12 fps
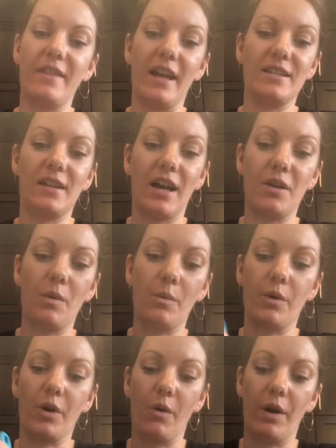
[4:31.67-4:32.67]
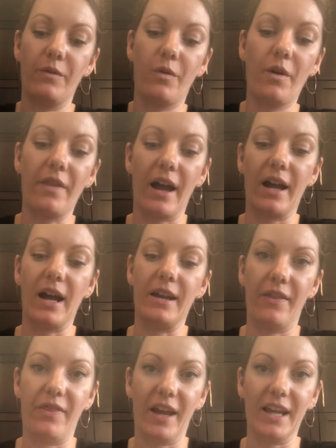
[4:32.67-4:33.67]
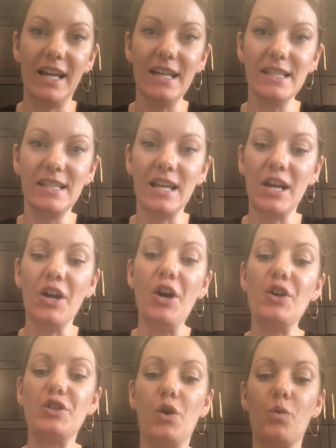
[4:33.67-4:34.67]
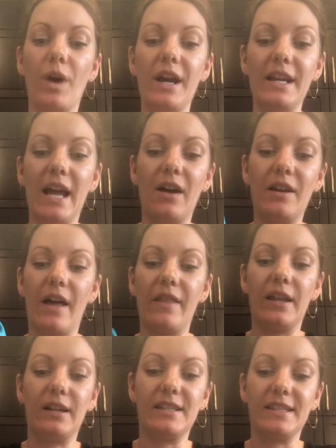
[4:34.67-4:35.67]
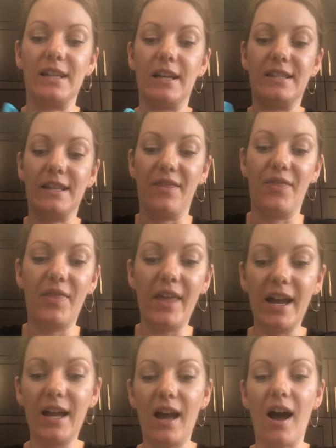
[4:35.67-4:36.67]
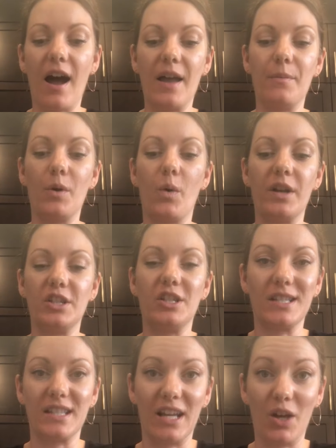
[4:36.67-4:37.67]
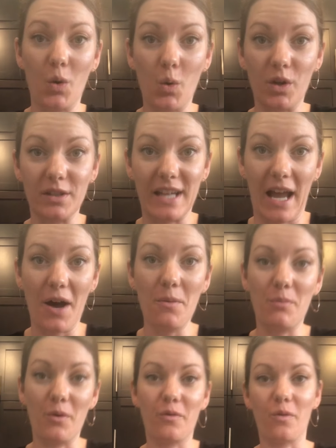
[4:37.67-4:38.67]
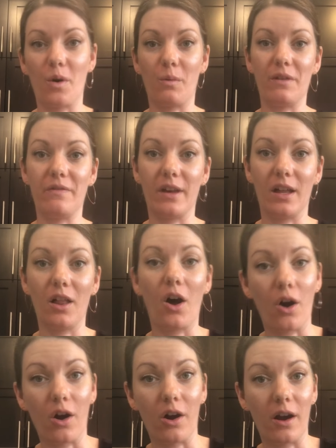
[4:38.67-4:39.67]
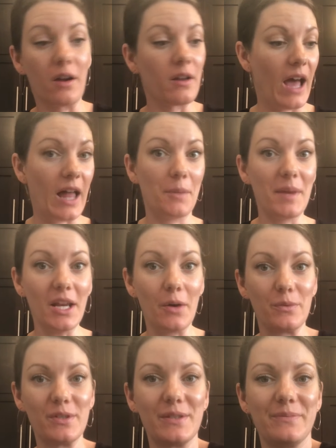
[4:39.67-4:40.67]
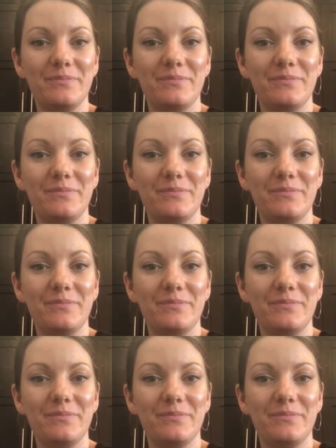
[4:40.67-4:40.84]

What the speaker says: That's kind of what we're going for, that kind of thickness. So right now that it's nice and thick, I am going to just let it cool down before we fill our jalapenos.